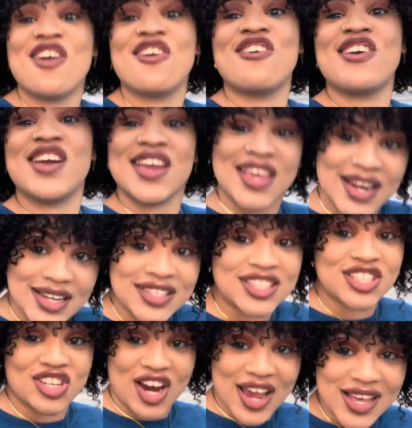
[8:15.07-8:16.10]
really
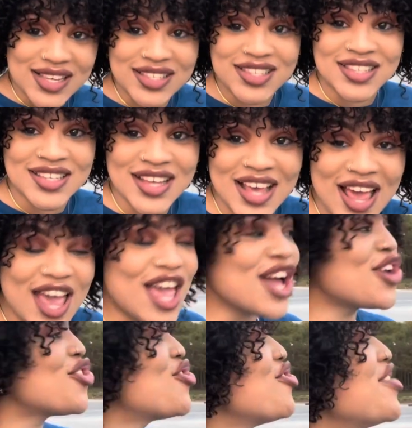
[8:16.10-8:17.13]
stressed. A
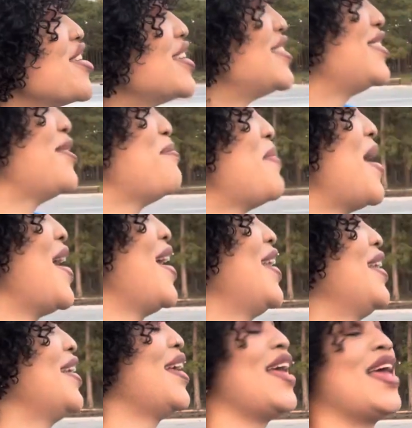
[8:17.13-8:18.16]
crazy
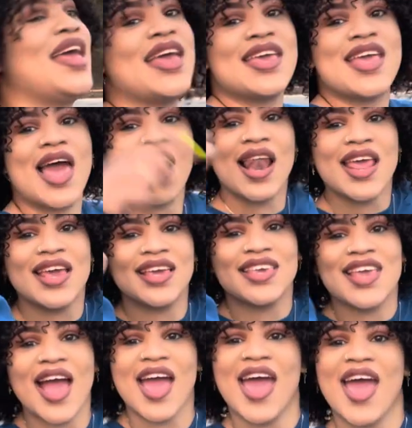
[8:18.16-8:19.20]
man. You lick
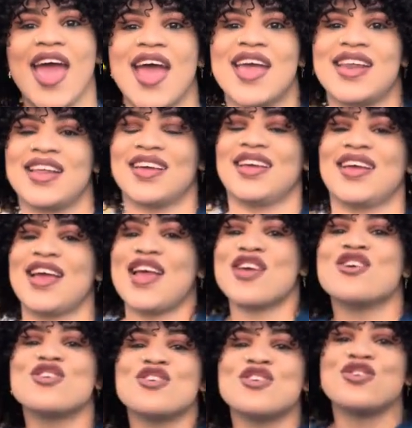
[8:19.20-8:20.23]
your head.
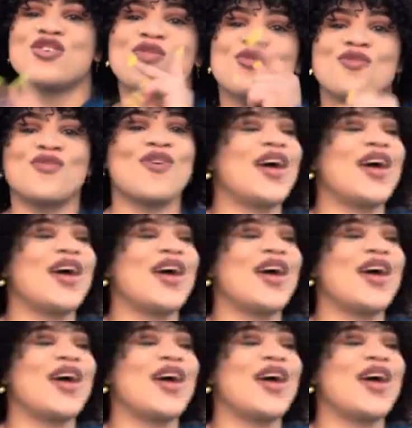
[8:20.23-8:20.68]
You